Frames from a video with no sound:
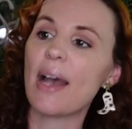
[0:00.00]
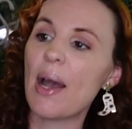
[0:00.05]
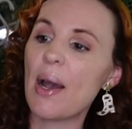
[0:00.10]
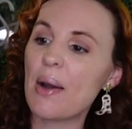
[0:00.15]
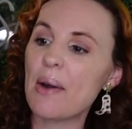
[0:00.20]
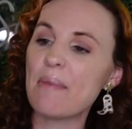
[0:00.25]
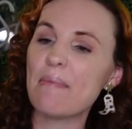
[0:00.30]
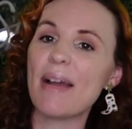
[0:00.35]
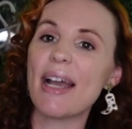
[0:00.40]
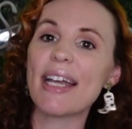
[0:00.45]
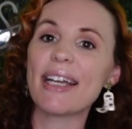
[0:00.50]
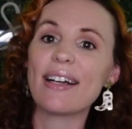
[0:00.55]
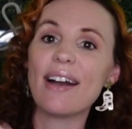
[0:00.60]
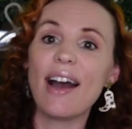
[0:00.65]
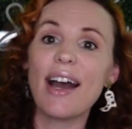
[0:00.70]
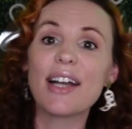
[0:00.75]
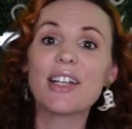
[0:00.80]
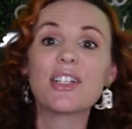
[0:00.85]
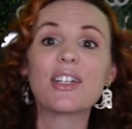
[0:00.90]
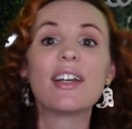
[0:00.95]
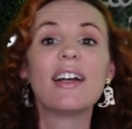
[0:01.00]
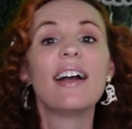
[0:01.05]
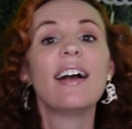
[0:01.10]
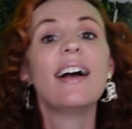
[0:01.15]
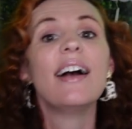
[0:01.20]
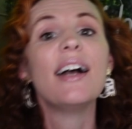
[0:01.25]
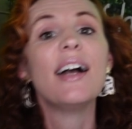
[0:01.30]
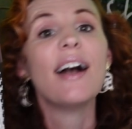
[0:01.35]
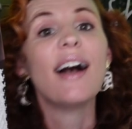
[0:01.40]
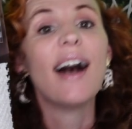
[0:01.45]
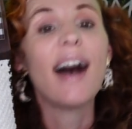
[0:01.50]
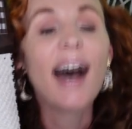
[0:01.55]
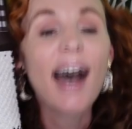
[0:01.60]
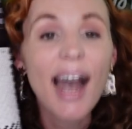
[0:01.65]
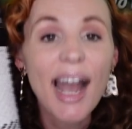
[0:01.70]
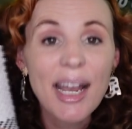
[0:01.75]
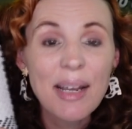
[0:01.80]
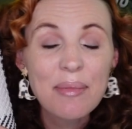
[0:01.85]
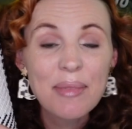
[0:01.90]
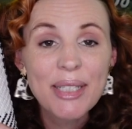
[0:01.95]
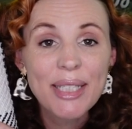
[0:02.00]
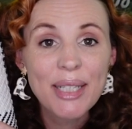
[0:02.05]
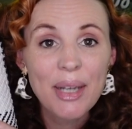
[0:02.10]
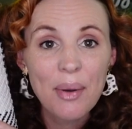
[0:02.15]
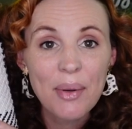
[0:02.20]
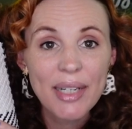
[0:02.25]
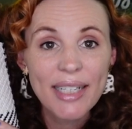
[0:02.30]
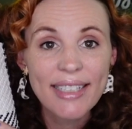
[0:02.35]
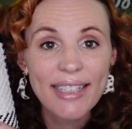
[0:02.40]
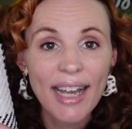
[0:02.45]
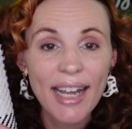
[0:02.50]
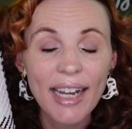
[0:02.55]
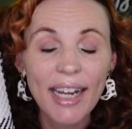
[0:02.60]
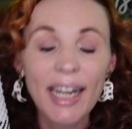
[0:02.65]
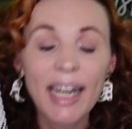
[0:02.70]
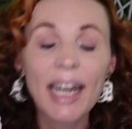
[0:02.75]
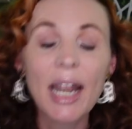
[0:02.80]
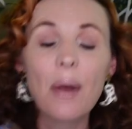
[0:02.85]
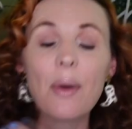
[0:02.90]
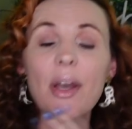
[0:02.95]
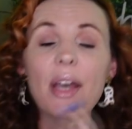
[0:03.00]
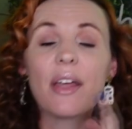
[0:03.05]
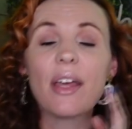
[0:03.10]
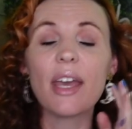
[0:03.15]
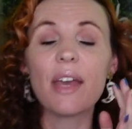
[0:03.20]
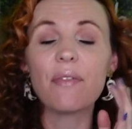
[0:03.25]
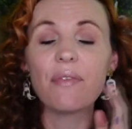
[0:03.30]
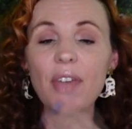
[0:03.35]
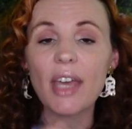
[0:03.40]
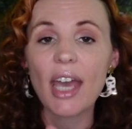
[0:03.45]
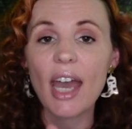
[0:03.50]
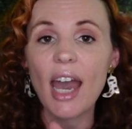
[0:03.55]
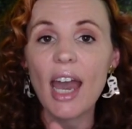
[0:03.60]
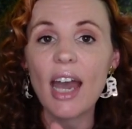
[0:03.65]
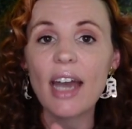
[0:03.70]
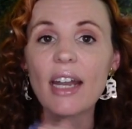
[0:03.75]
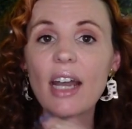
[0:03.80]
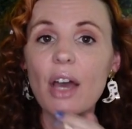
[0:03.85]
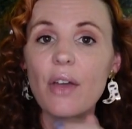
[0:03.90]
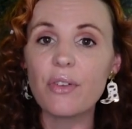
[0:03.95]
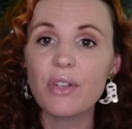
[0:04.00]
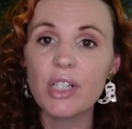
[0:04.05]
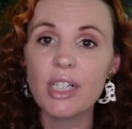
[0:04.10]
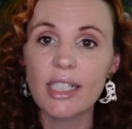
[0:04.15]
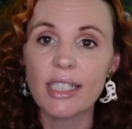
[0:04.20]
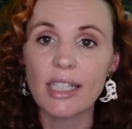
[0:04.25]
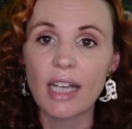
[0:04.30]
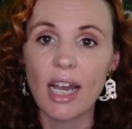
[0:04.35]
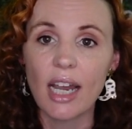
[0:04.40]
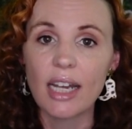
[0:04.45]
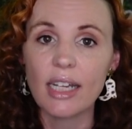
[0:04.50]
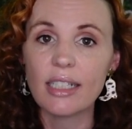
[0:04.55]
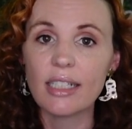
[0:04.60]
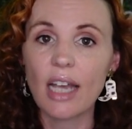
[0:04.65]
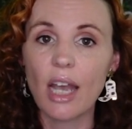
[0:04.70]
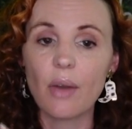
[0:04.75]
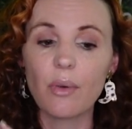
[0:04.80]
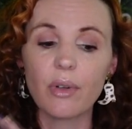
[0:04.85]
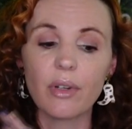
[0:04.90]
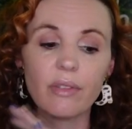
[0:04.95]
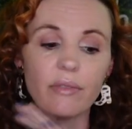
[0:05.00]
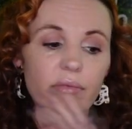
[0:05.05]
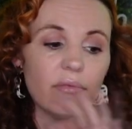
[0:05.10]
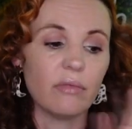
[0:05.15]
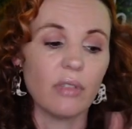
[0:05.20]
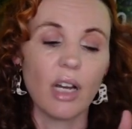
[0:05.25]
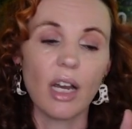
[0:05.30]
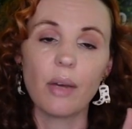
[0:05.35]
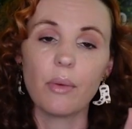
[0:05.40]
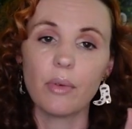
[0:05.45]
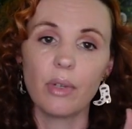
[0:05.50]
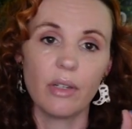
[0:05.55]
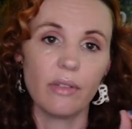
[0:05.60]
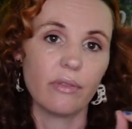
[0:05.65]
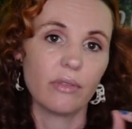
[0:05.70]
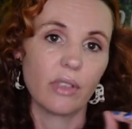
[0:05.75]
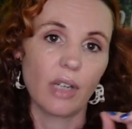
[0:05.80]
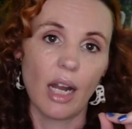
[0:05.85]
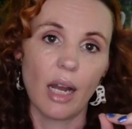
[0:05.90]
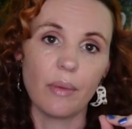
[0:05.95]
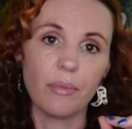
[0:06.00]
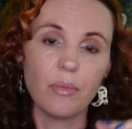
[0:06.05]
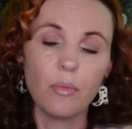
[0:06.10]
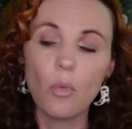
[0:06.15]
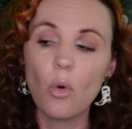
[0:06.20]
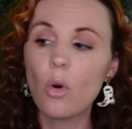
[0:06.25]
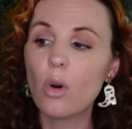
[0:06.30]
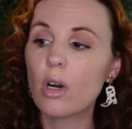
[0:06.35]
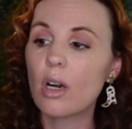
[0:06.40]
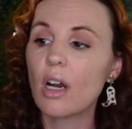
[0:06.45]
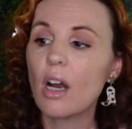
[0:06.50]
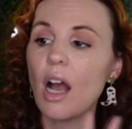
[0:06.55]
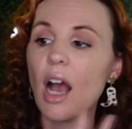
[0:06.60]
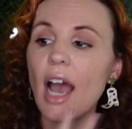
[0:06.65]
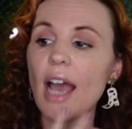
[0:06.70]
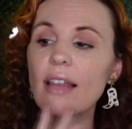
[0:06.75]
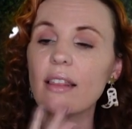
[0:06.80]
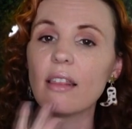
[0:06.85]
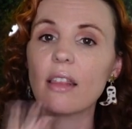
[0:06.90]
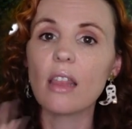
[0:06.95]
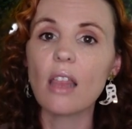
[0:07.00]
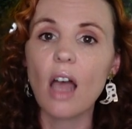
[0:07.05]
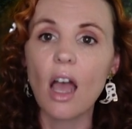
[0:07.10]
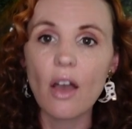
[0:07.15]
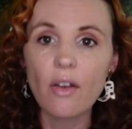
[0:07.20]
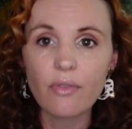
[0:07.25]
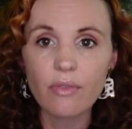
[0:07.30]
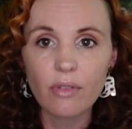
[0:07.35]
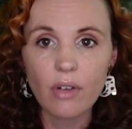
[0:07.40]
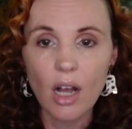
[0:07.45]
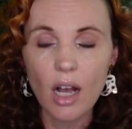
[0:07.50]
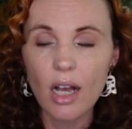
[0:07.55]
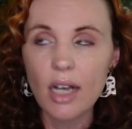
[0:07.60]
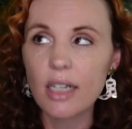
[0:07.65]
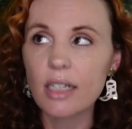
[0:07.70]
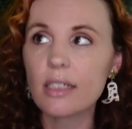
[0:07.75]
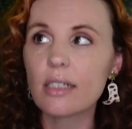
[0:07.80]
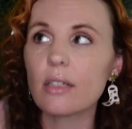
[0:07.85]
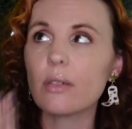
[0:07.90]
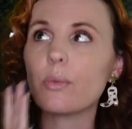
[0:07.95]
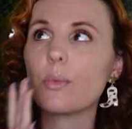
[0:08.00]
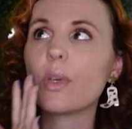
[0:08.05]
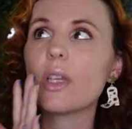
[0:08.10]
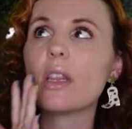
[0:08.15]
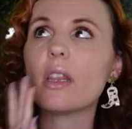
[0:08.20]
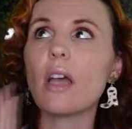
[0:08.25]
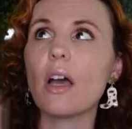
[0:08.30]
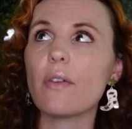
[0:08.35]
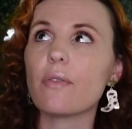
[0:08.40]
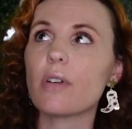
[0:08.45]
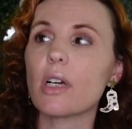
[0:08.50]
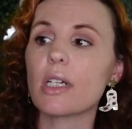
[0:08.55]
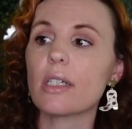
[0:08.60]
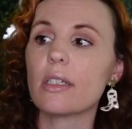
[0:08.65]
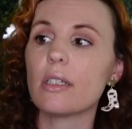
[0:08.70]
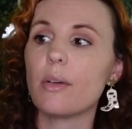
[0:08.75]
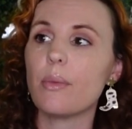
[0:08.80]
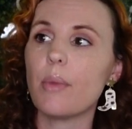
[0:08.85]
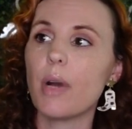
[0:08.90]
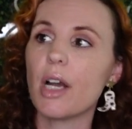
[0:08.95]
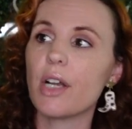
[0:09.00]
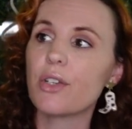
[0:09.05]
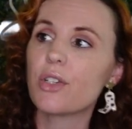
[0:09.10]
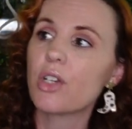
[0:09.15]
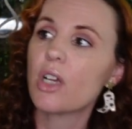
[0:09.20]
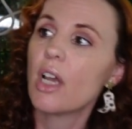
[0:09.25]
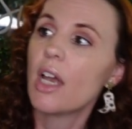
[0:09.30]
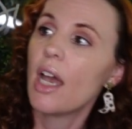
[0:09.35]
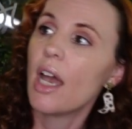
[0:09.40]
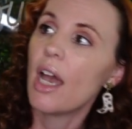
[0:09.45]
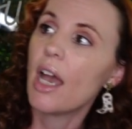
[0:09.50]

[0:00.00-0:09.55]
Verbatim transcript: Oh my gosh. I am so excited. Now, if they had other designs, I would have I would have grabbed more. I love rugs. We love rugs so much.